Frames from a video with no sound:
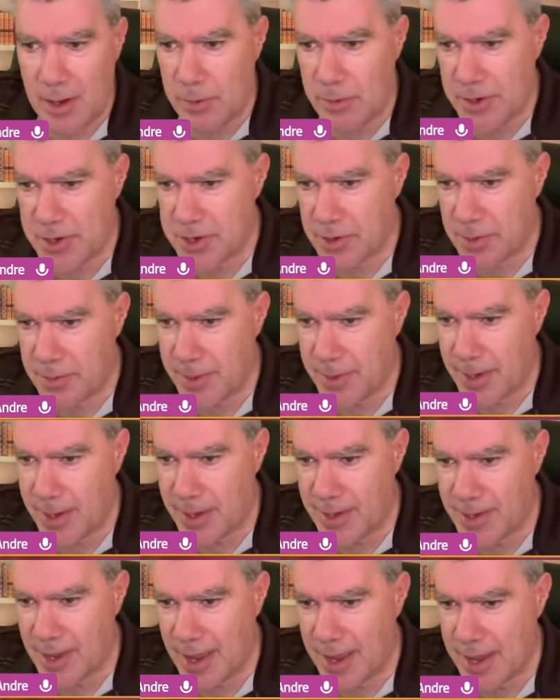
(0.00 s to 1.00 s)
which will
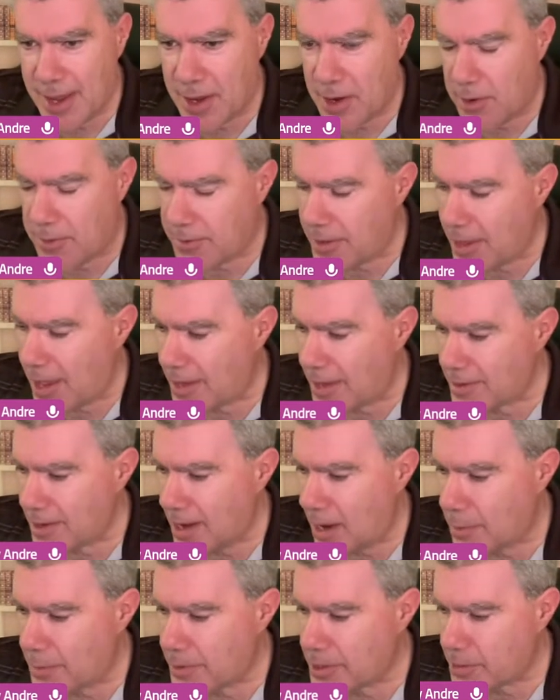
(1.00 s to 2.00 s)
be taking over that
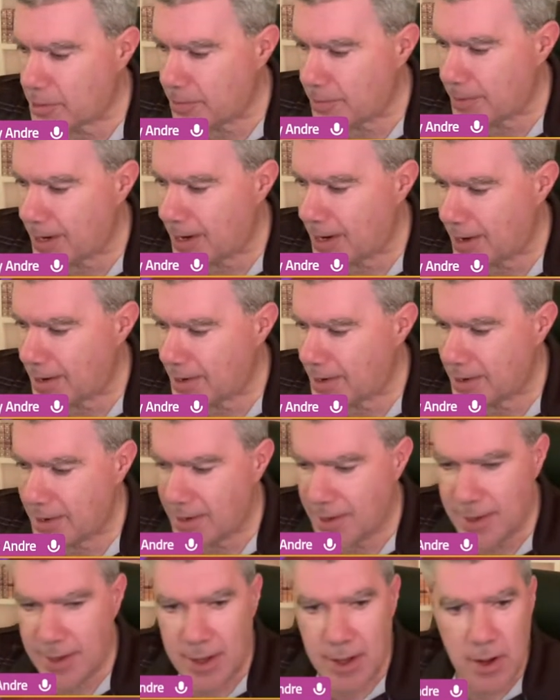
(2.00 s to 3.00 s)
top spot
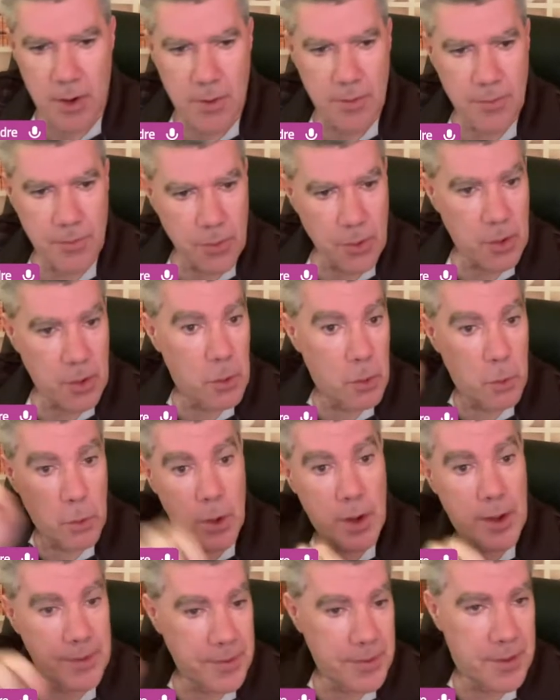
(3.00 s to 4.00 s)
for
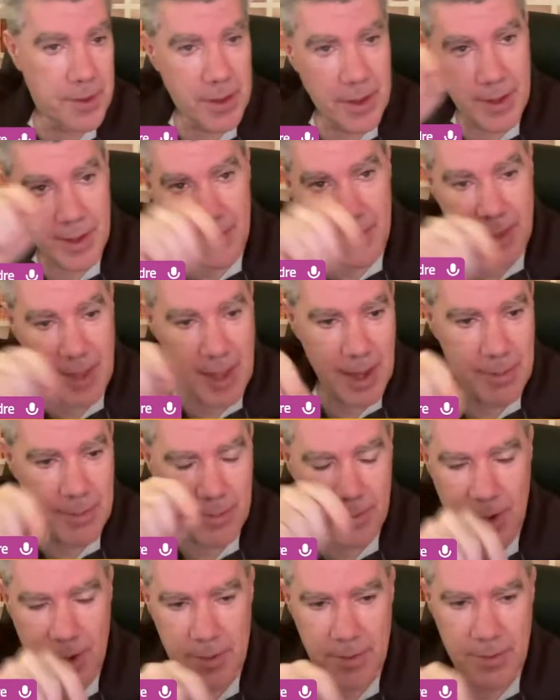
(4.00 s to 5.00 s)
what they
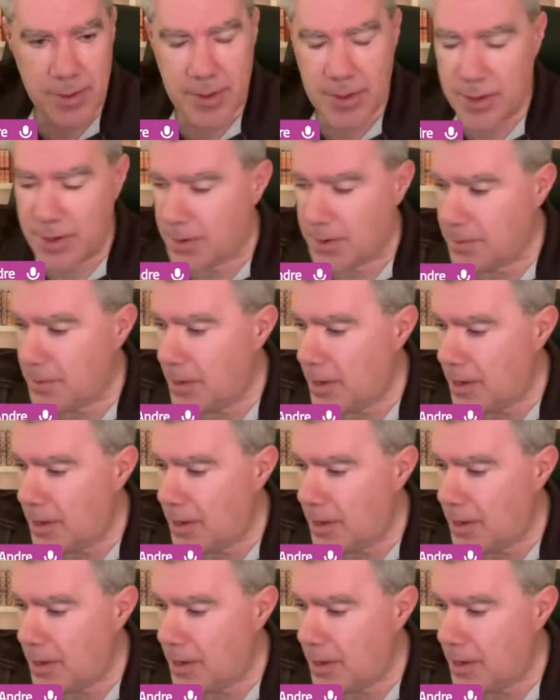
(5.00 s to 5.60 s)
both do.